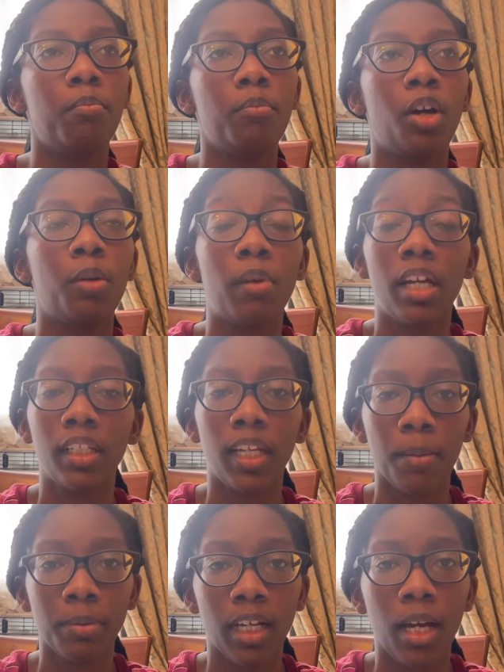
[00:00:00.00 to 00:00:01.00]
on my
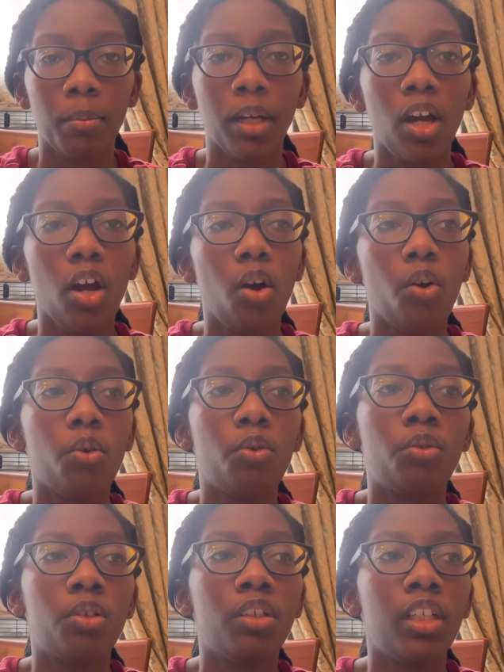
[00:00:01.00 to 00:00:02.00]
laptop,
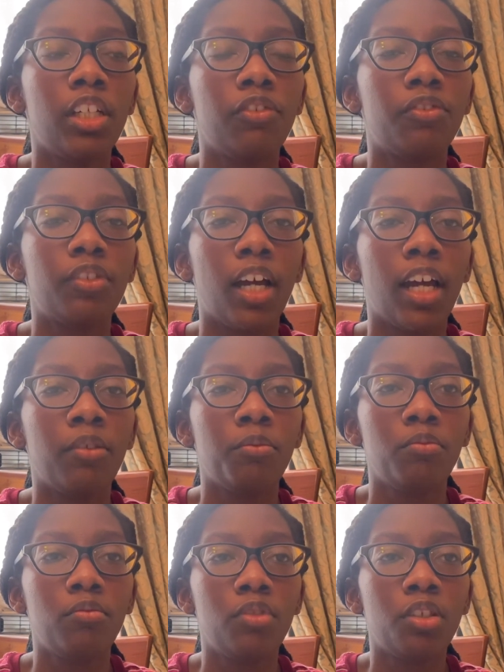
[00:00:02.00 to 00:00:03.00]
or if I
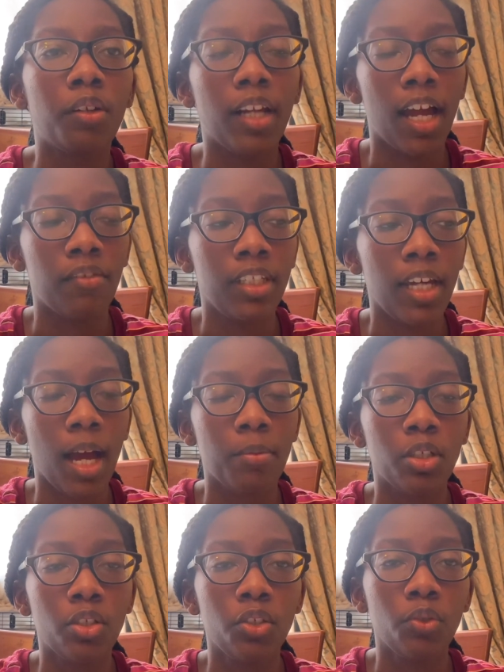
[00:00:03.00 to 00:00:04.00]
don't have the
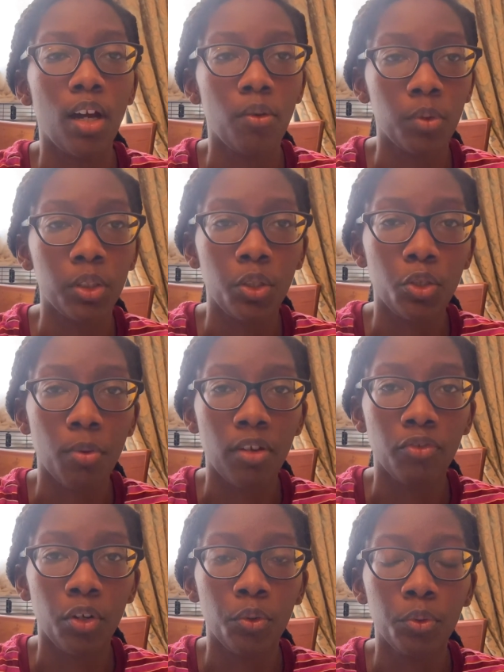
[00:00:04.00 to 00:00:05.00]
option to, I will use my
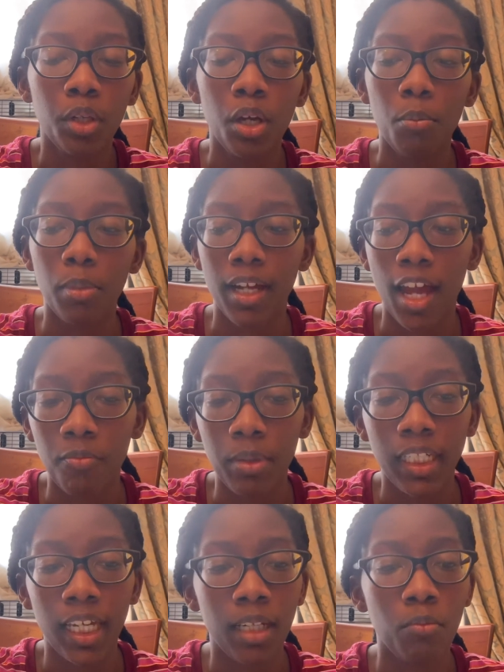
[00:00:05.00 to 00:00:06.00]
phone. But I have
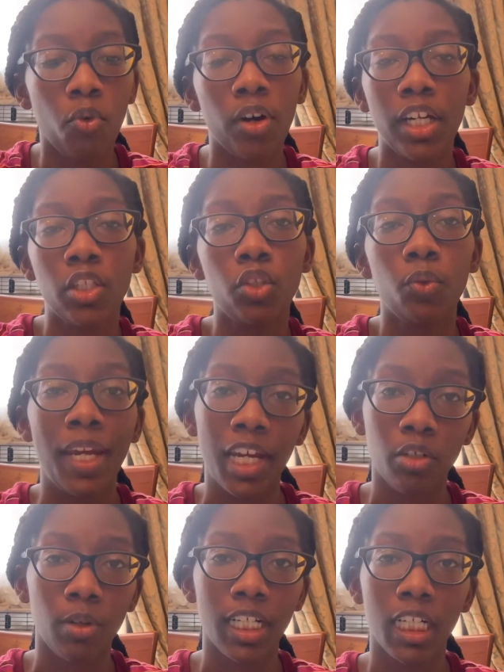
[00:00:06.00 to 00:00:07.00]
been getting more into
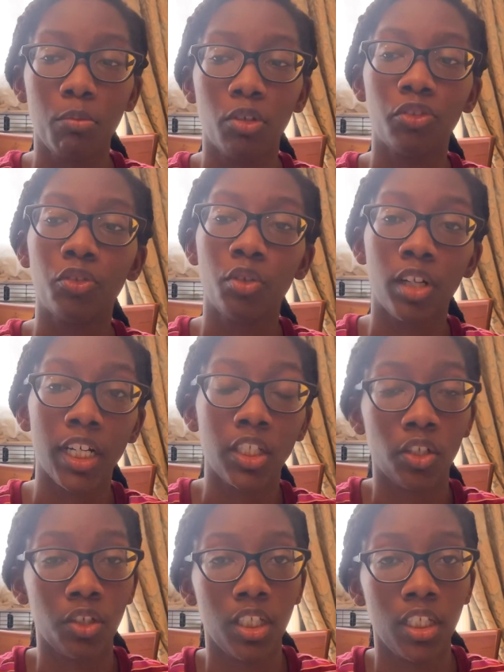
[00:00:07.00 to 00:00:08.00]
handwriting before I
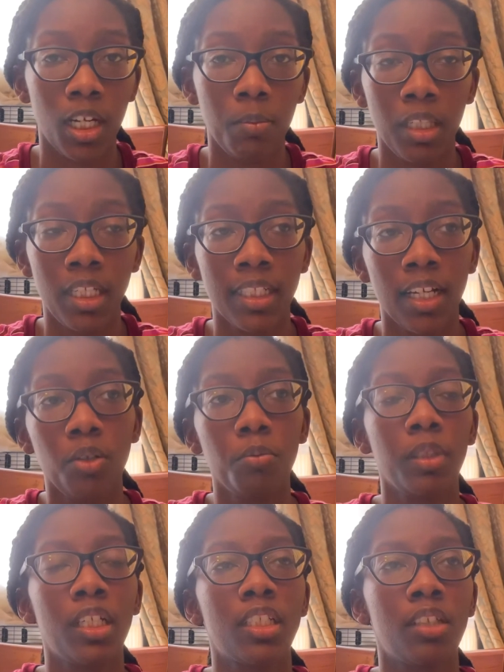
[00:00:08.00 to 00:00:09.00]
start to type things out,
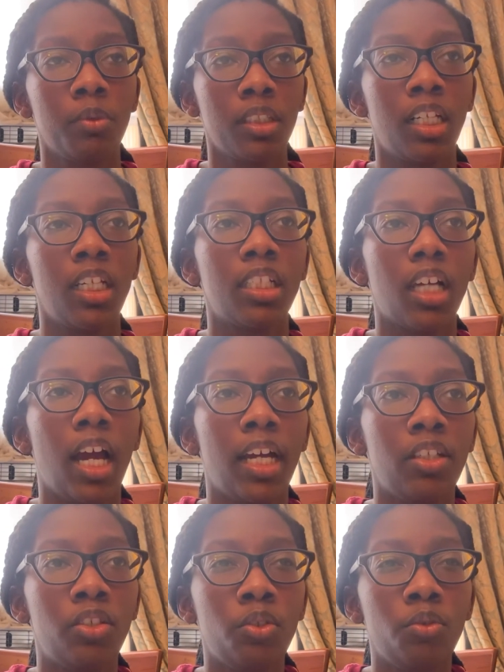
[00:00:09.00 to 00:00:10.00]
because I realize I
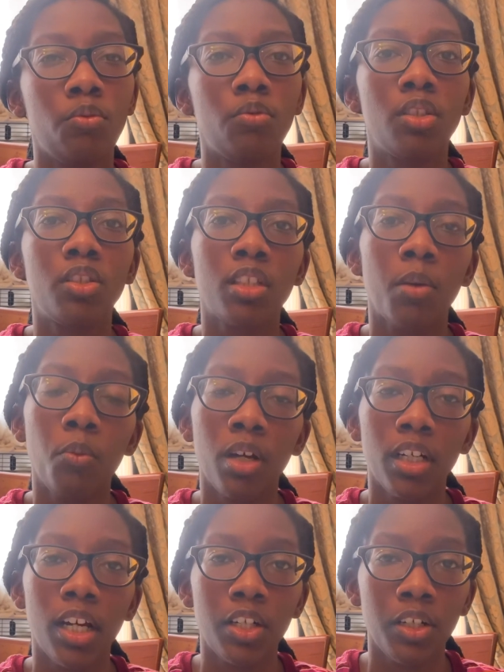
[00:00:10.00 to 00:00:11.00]
do
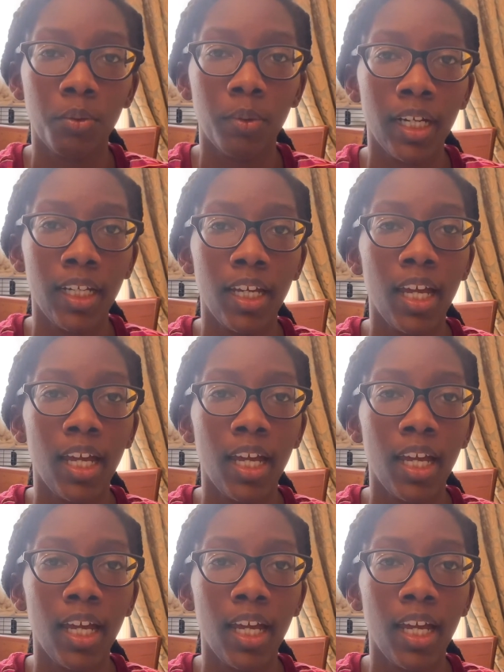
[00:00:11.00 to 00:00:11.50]
somewhat underwrite,